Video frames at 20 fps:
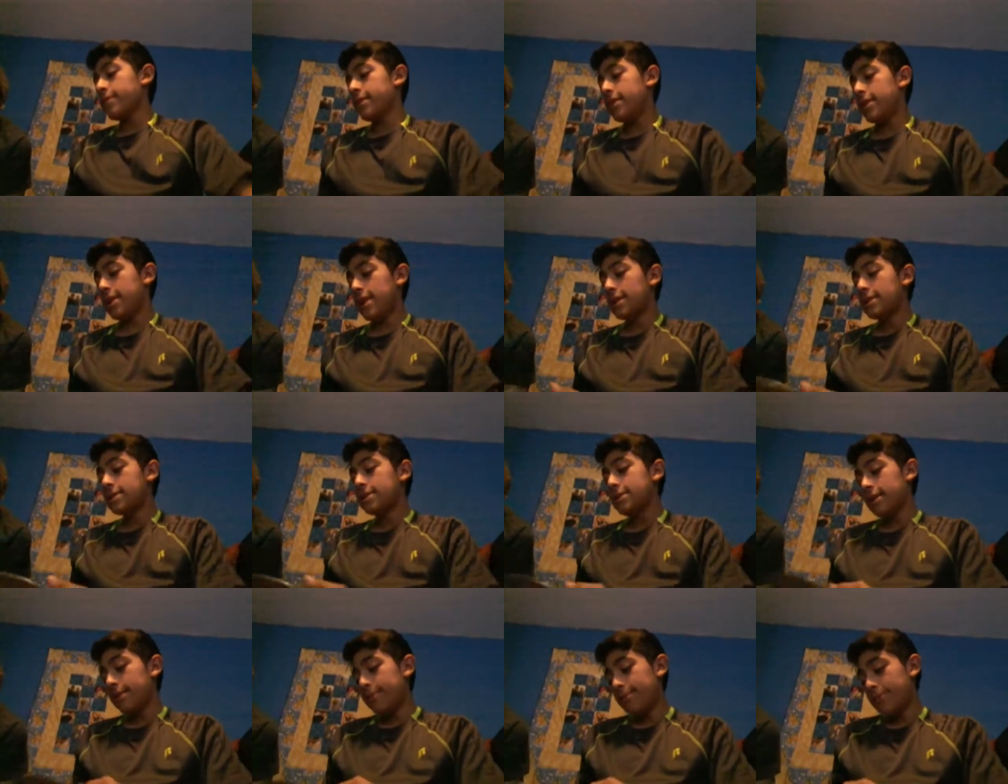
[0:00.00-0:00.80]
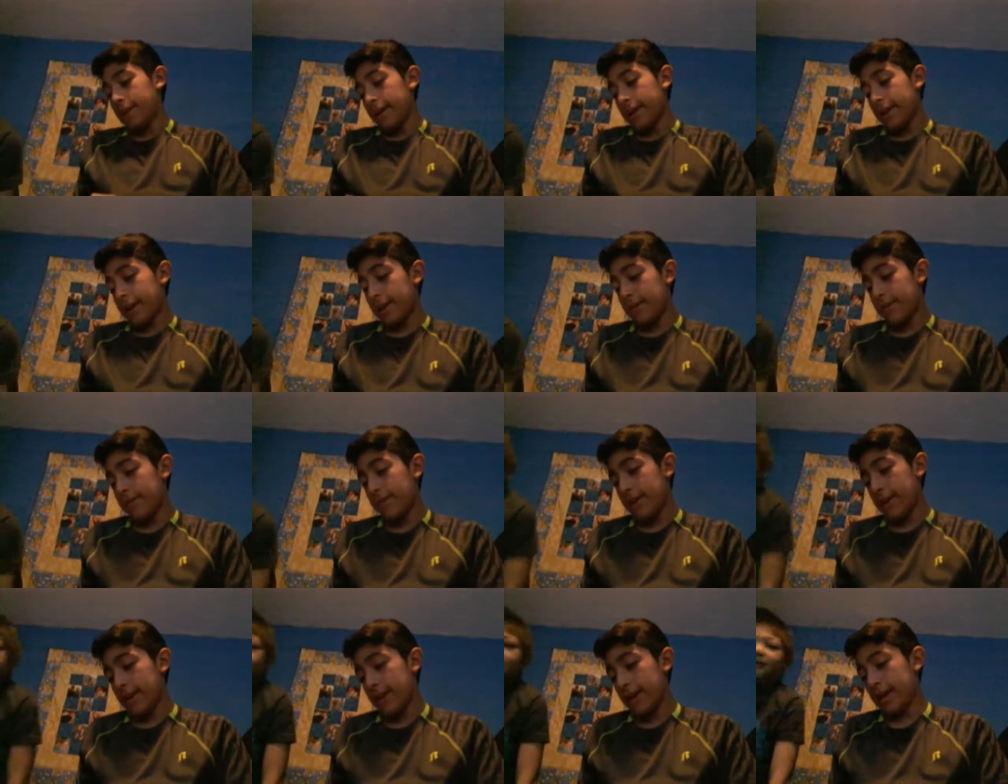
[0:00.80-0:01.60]
Next up, I
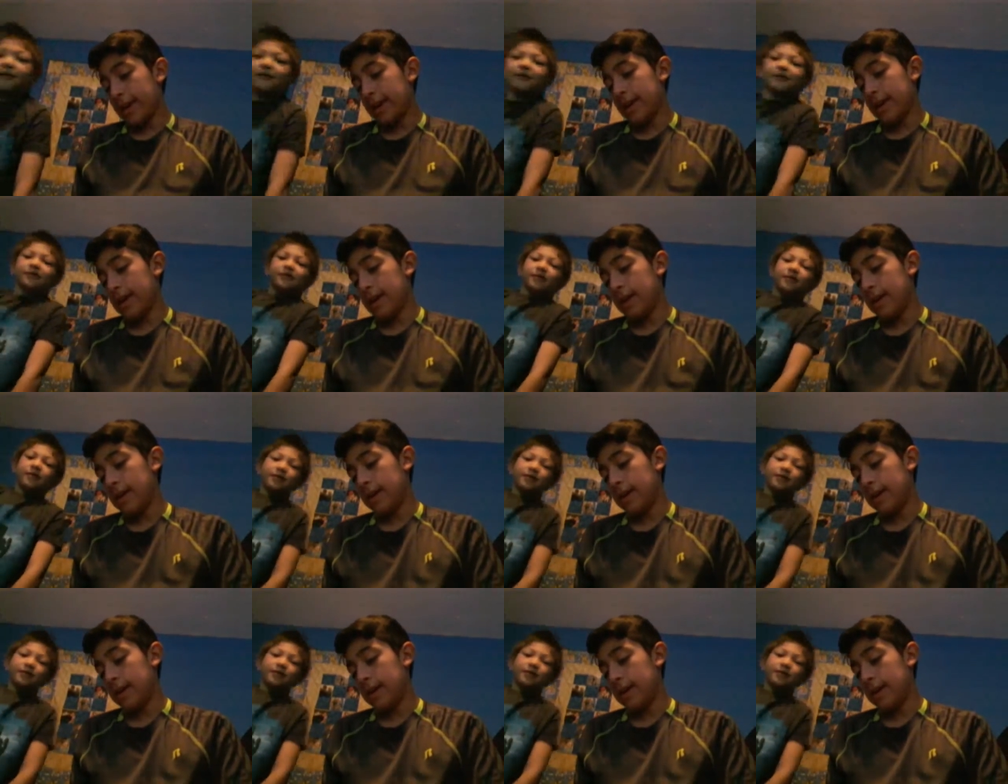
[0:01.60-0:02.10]
have a